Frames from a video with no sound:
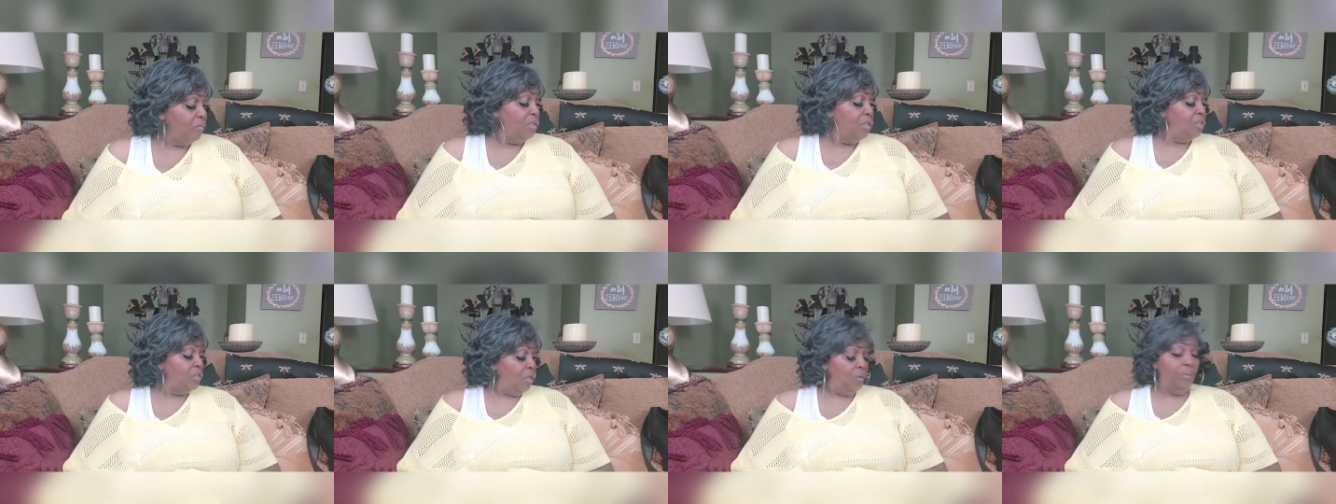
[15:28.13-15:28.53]

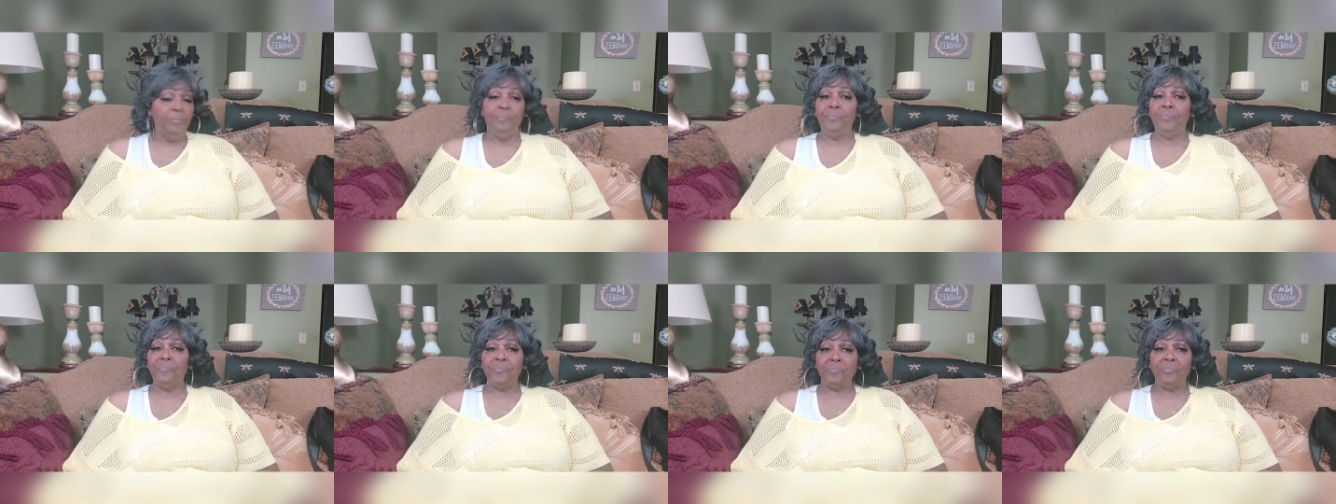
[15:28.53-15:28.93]

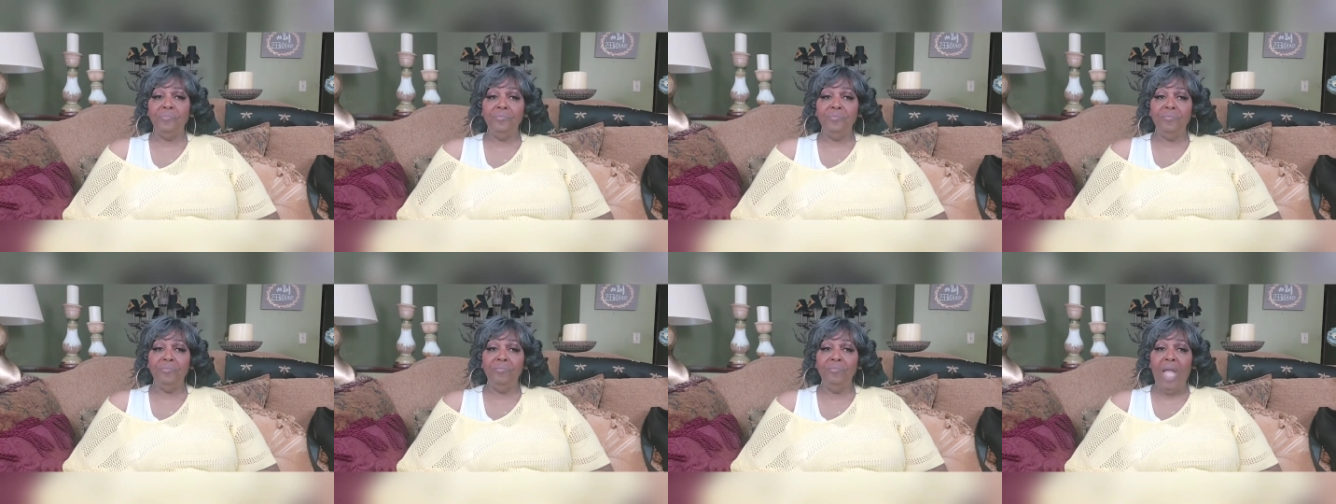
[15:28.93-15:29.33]
So
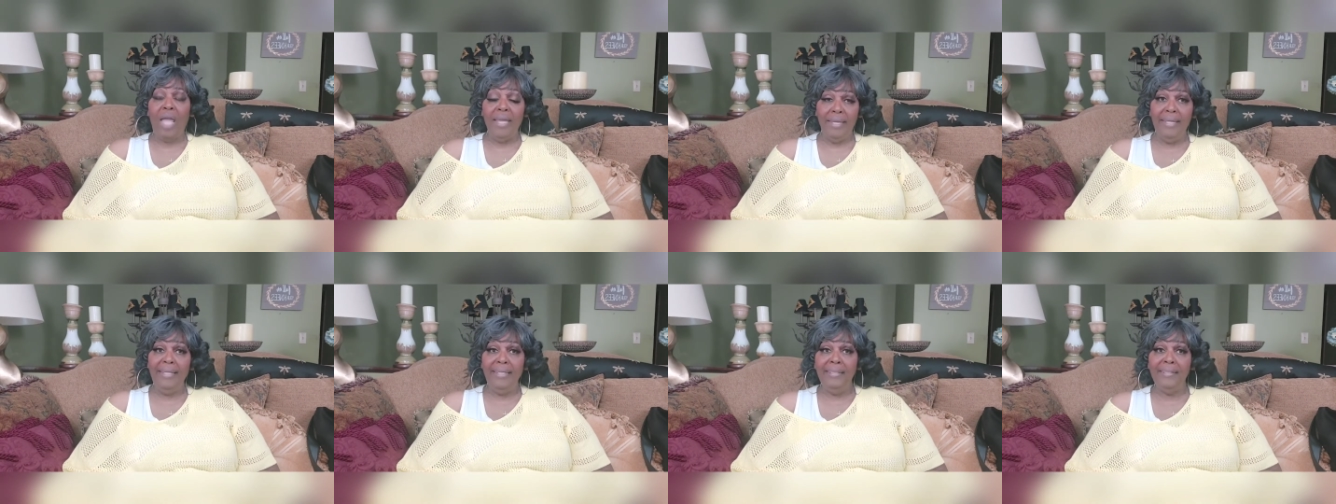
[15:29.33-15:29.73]

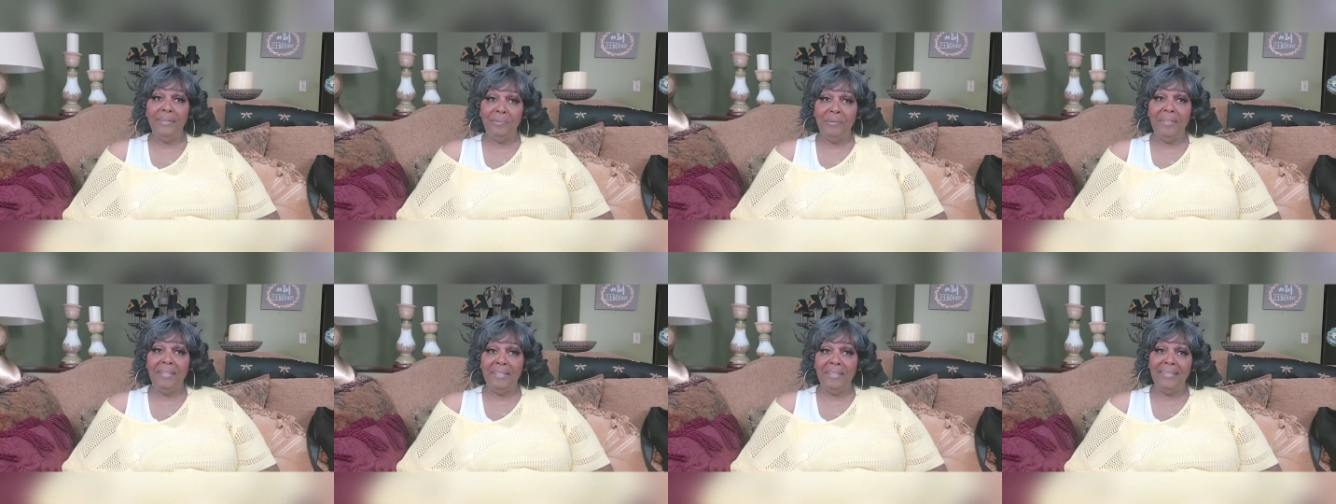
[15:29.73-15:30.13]
it is
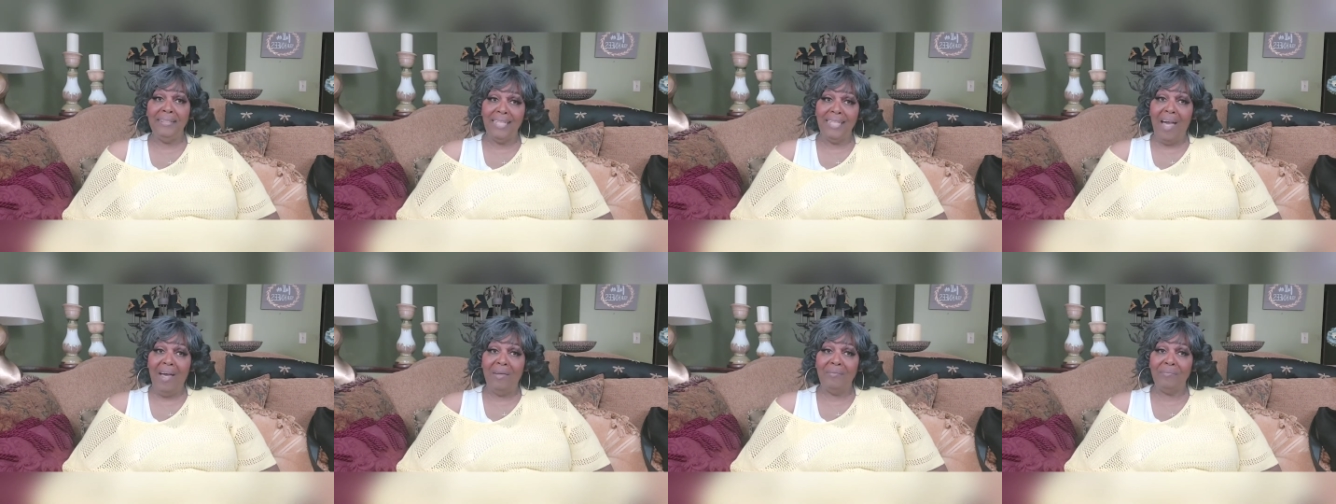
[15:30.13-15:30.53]
what it
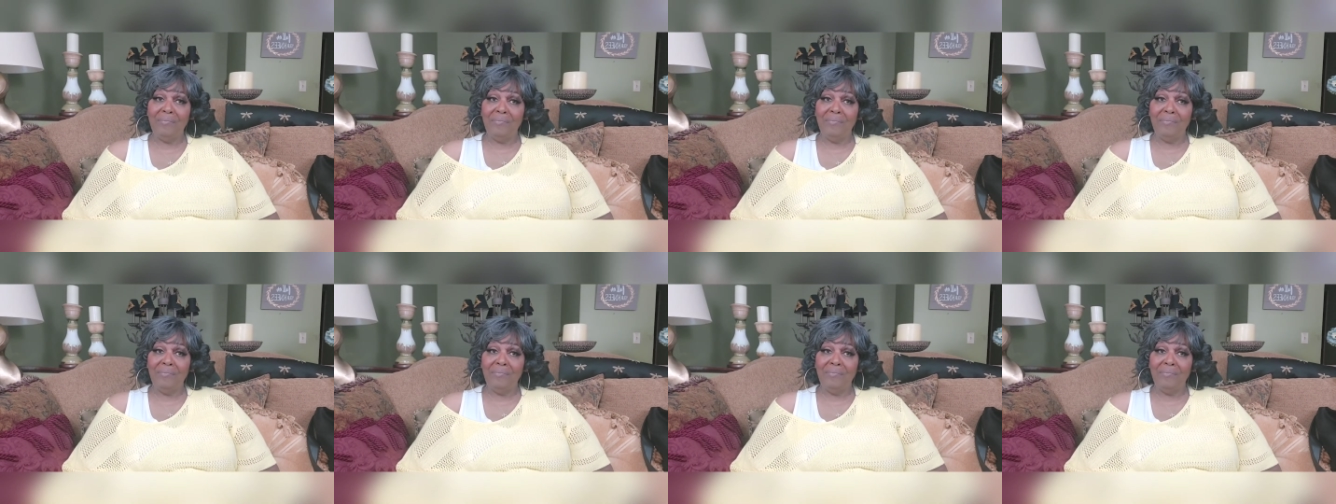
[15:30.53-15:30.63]
is, y'all.